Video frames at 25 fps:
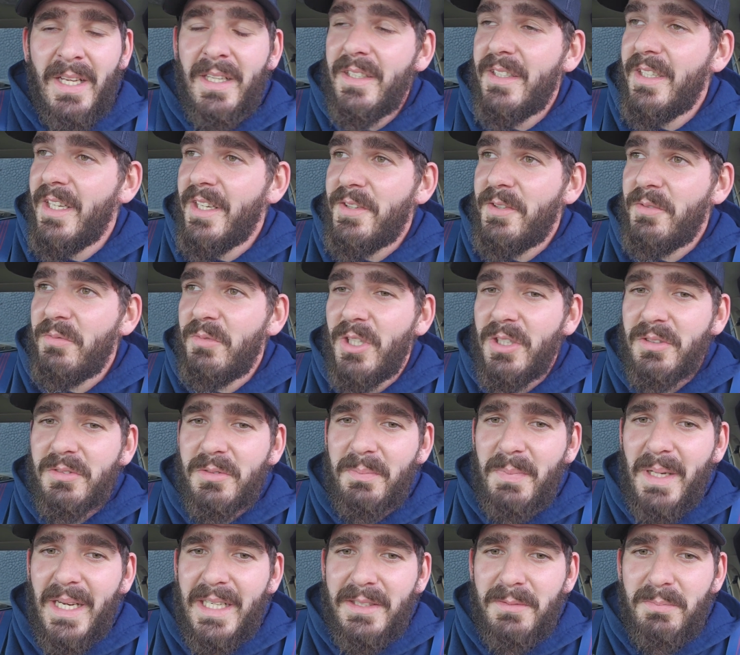Nothing wrong
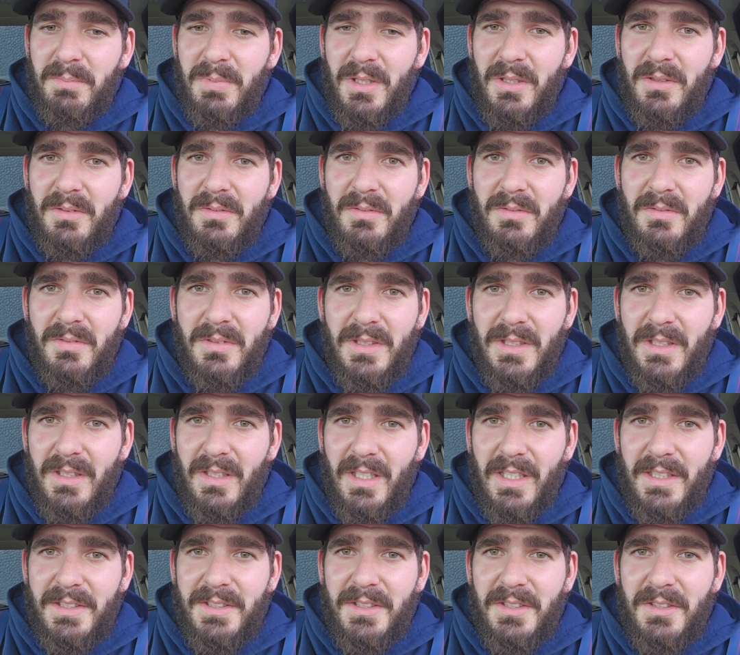with Bass Pro, they got
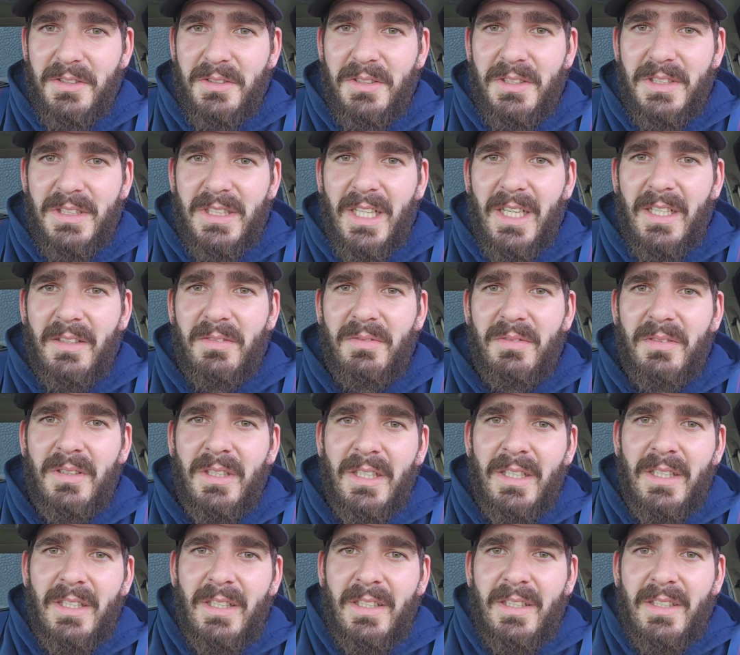lots of good stuff.
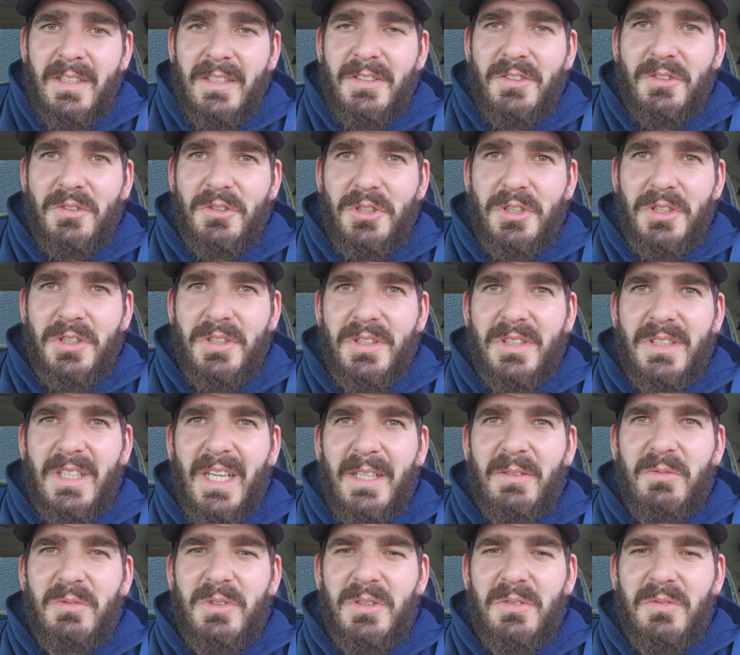Just,
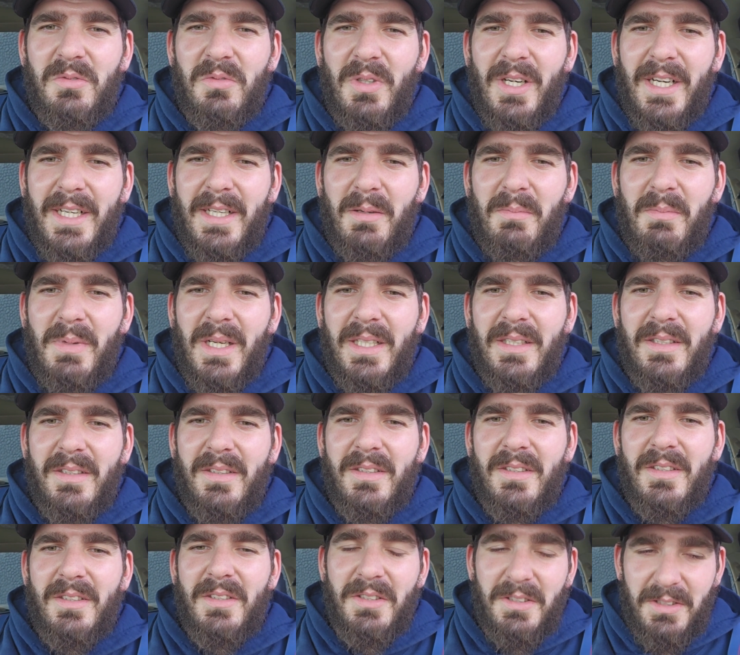I wouldn't
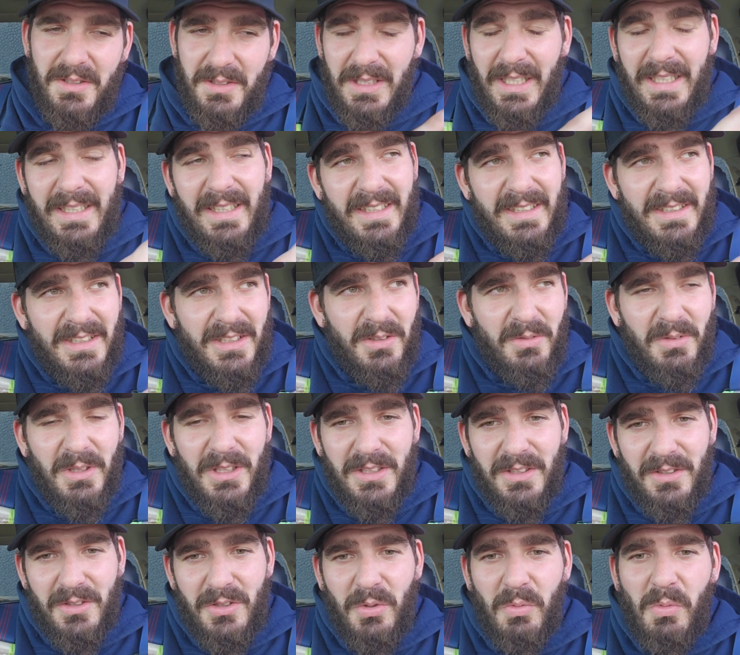recommend, at least the one
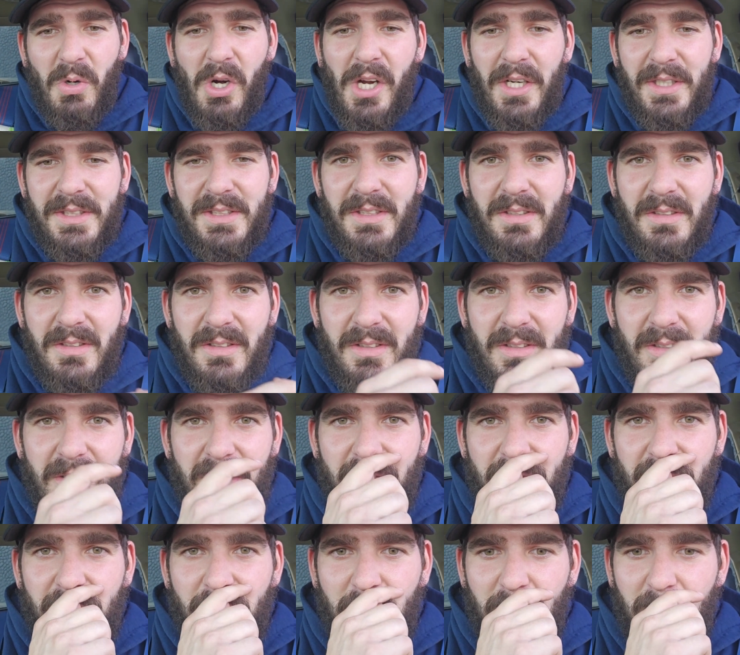in Tawasin,
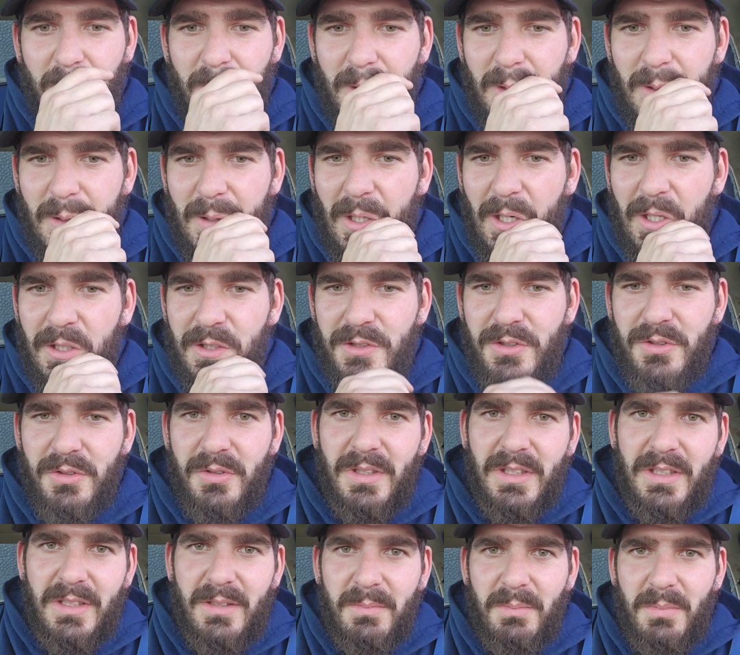for
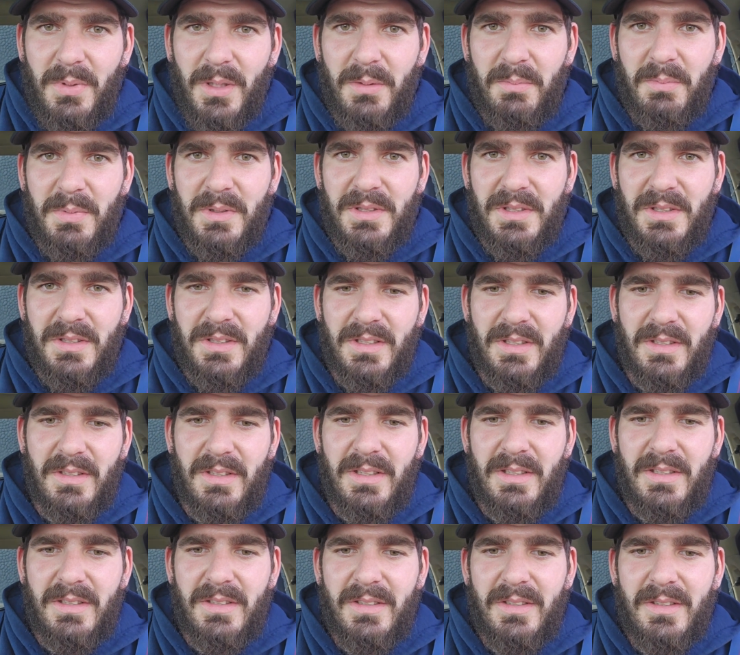archery purposes at
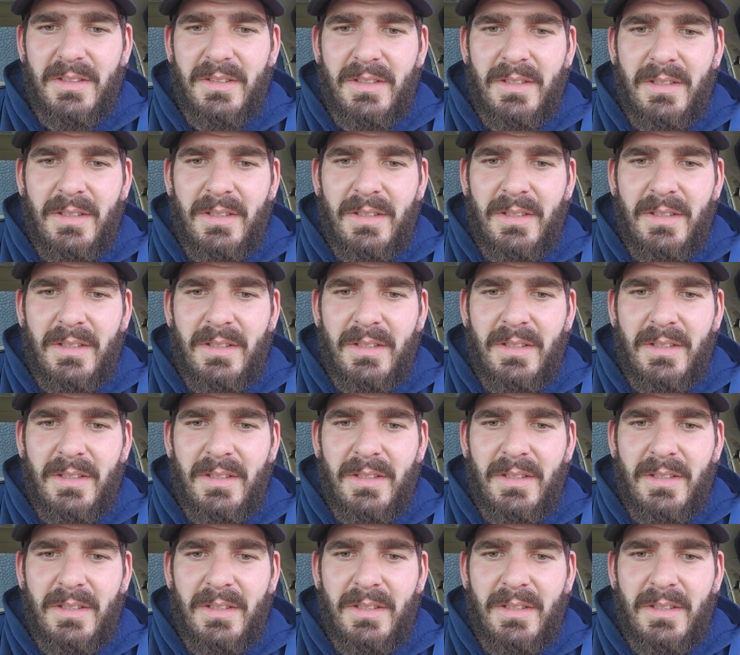least.